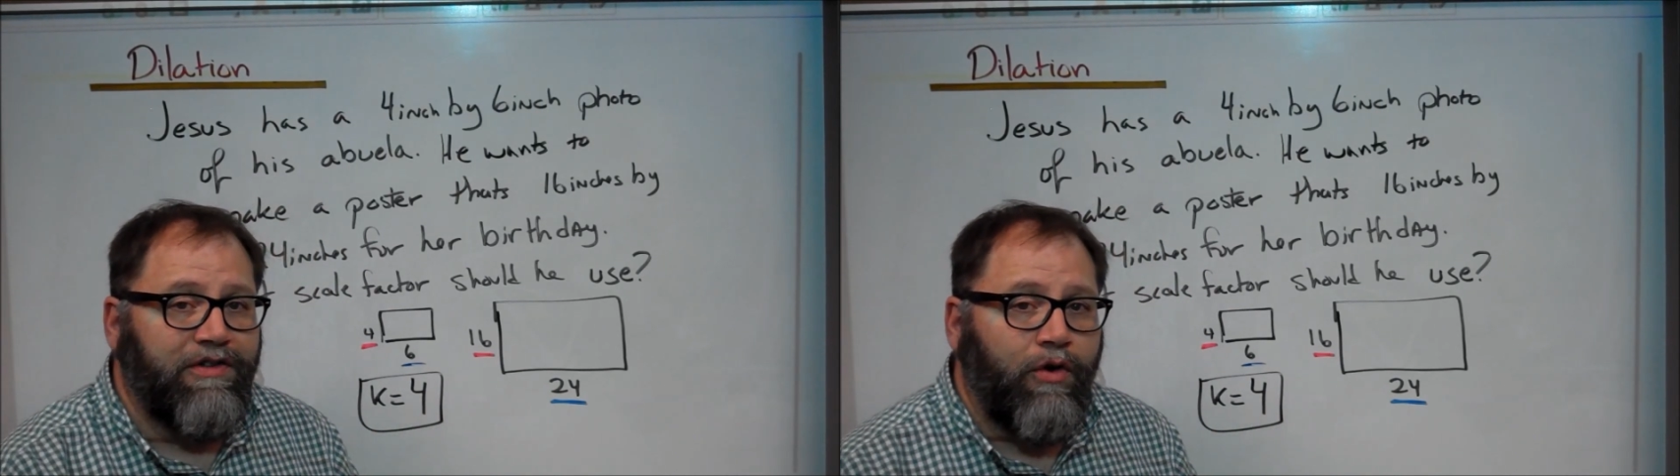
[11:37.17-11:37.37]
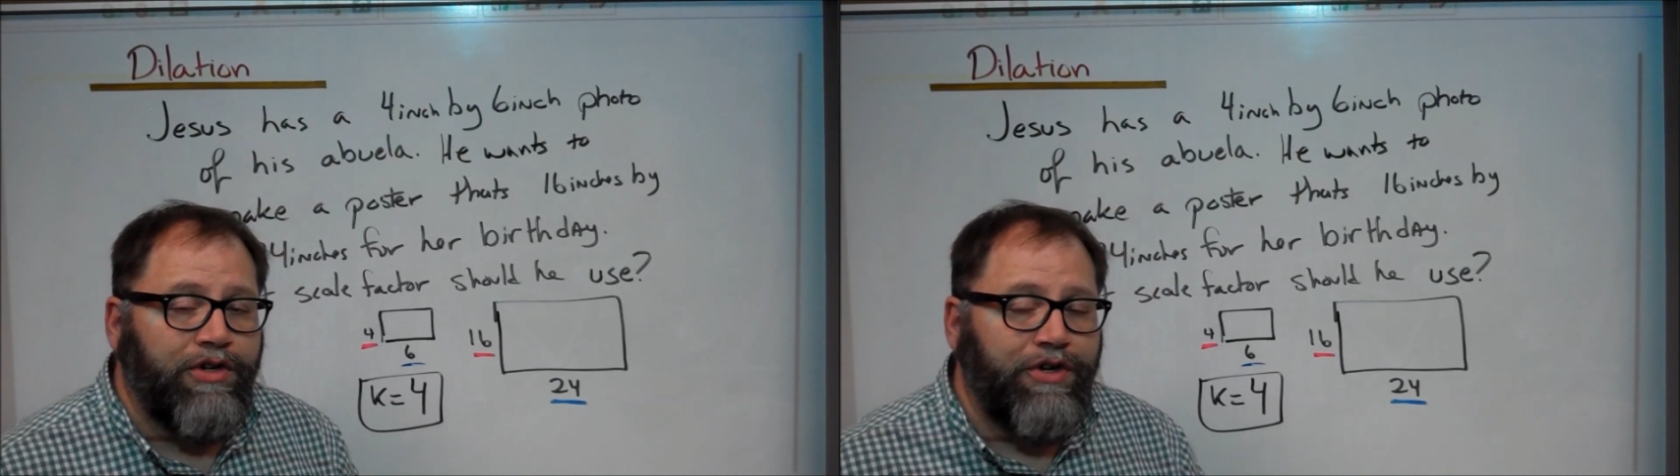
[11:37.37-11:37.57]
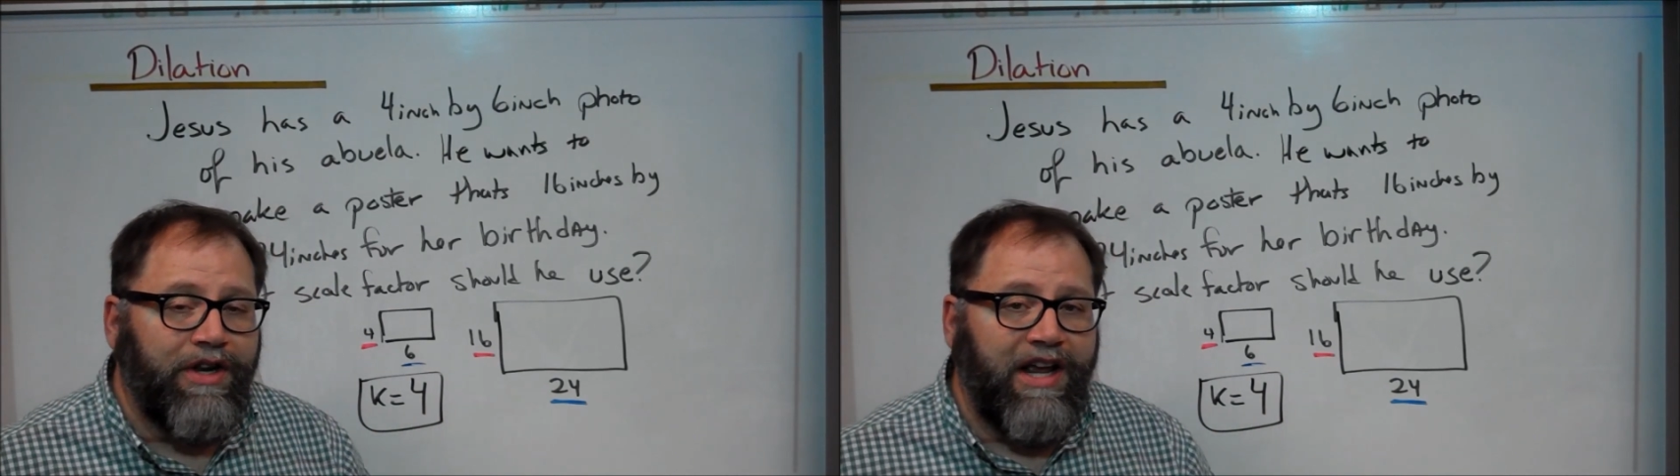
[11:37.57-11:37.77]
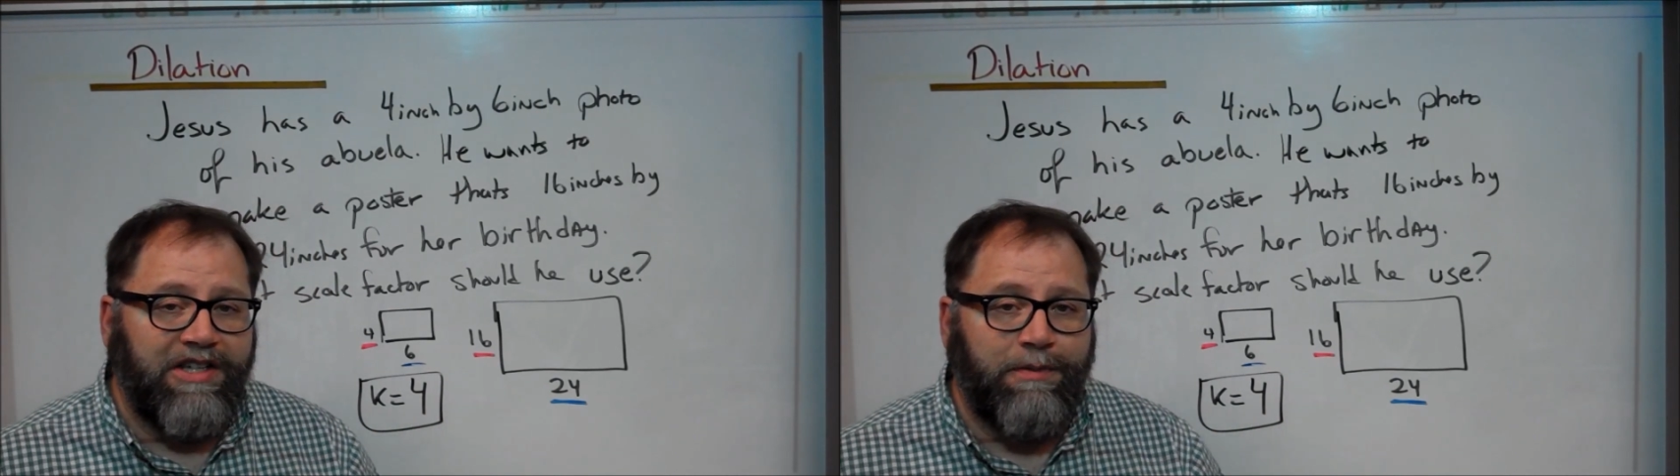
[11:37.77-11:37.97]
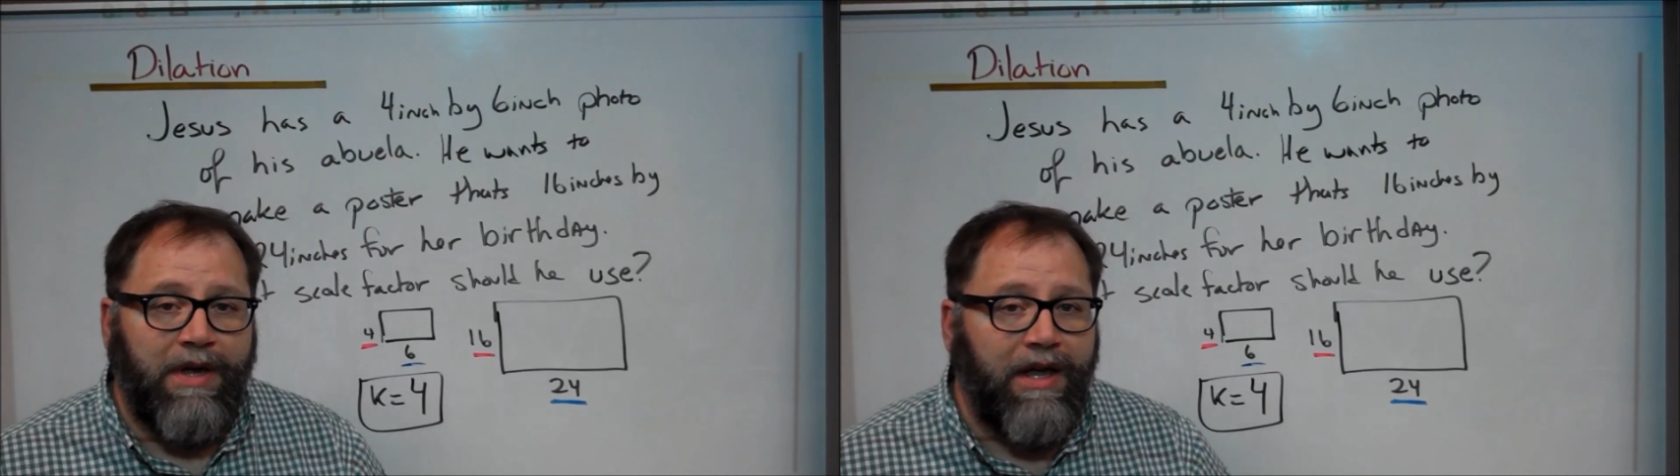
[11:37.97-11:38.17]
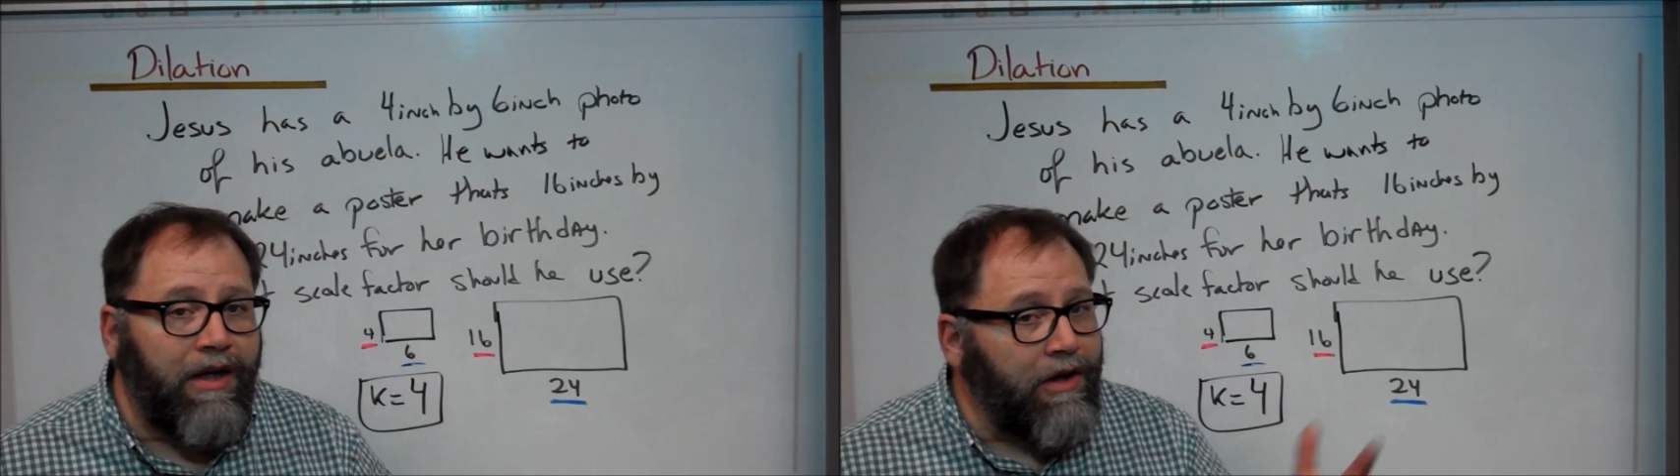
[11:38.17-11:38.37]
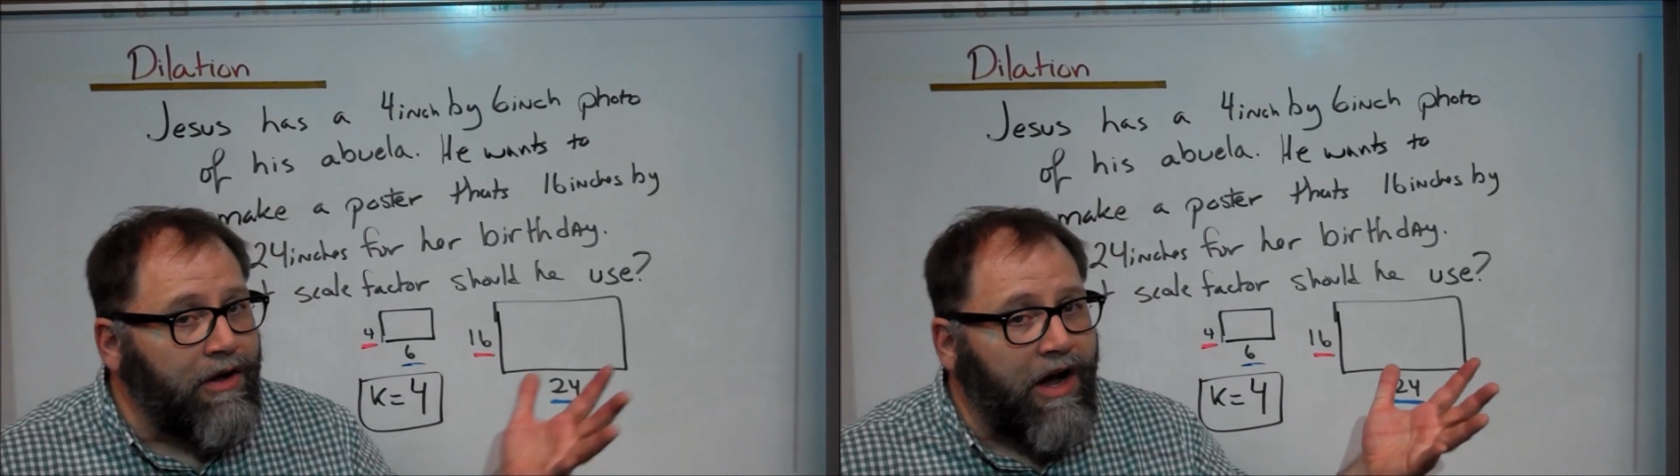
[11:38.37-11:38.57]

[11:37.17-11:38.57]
of course you can ask me.